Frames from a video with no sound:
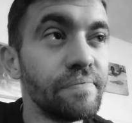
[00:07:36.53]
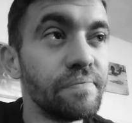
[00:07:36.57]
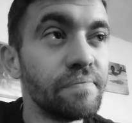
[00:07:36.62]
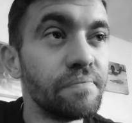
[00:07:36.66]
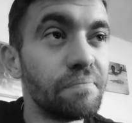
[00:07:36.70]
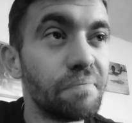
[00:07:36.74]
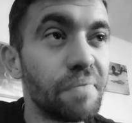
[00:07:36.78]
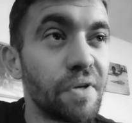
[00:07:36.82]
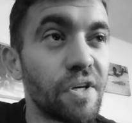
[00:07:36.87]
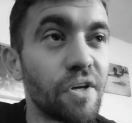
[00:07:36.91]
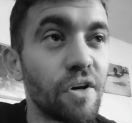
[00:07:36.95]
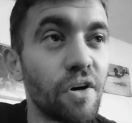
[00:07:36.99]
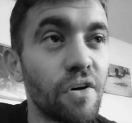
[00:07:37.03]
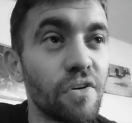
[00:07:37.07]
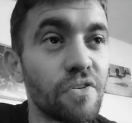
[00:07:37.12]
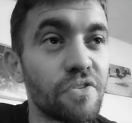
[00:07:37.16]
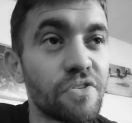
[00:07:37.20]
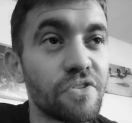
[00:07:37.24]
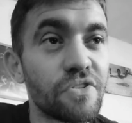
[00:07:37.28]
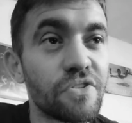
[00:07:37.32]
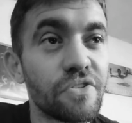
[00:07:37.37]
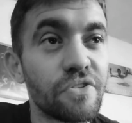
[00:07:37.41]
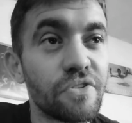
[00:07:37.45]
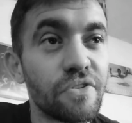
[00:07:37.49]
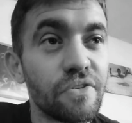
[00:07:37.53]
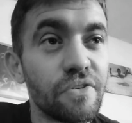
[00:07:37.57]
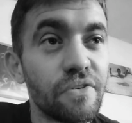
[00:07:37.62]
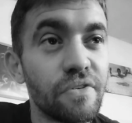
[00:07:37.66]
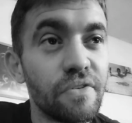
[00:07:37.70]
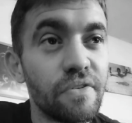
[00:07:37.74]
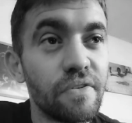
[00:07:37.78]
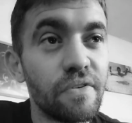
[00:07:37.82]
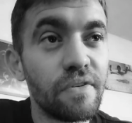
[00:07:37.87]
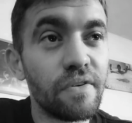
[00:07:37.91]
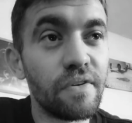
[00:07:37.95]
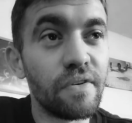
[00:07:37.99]
Because
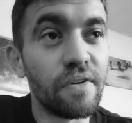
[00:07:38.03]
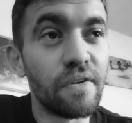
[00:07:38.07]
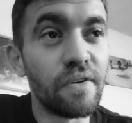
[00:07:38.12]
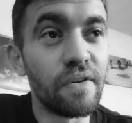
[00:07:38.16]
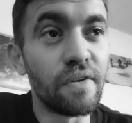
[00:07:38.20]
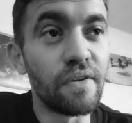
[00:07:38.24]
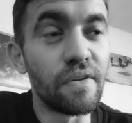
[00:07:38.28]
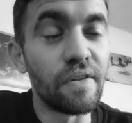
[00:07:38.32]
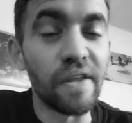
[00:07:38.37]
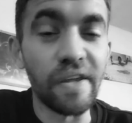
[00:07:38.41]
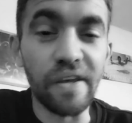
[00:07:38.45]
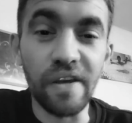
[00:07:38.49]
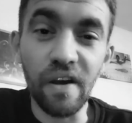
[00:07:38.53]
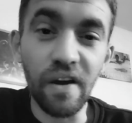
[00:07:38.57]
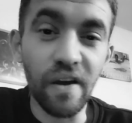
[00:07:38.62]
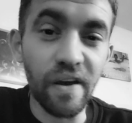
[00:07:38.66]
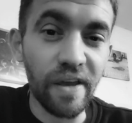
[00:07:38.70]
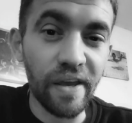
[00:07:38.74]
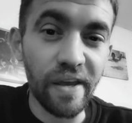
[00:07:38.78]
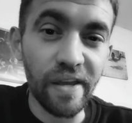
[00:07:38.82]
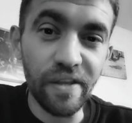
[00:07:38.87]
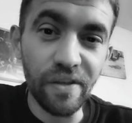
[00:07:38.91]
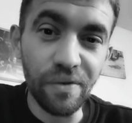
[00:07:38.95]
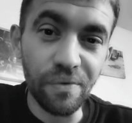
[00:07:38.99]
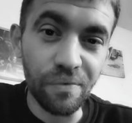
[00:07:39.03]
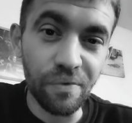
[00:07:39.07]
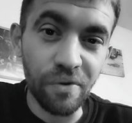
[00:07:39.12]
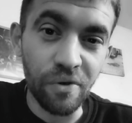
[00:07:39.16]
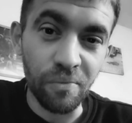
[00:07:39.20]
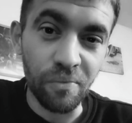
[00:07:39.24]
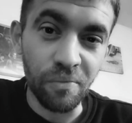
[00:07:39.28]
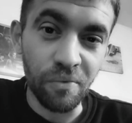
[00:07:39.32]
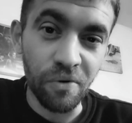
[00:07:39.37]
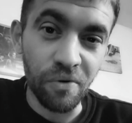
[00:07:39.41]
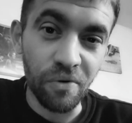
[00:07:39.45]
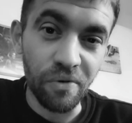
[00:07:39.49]
they can't hate you no
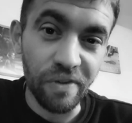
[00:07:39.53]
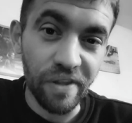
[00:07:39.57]
more.